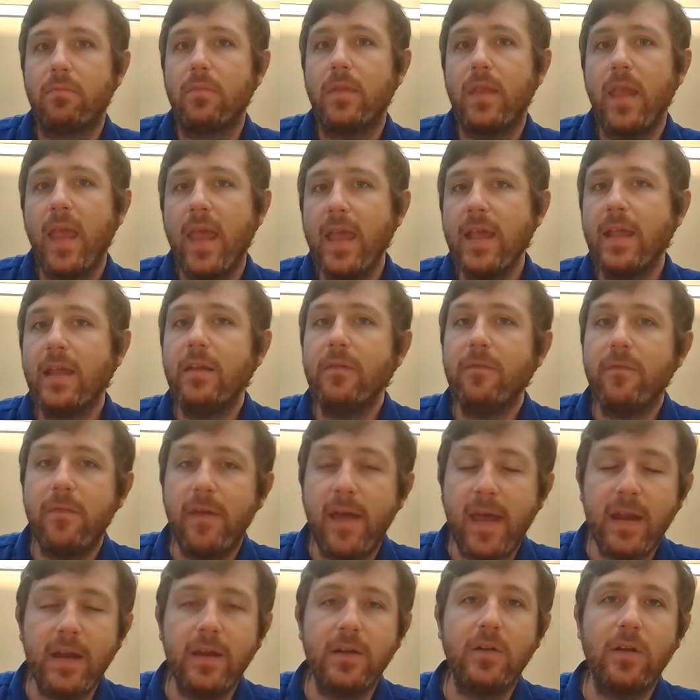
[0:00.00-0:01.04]
Take
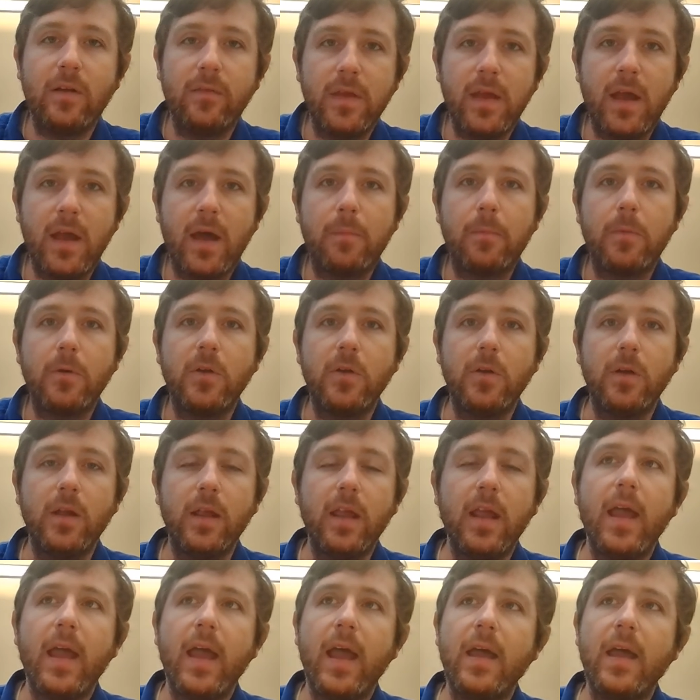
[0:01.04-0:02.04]
advantage of the opportunity.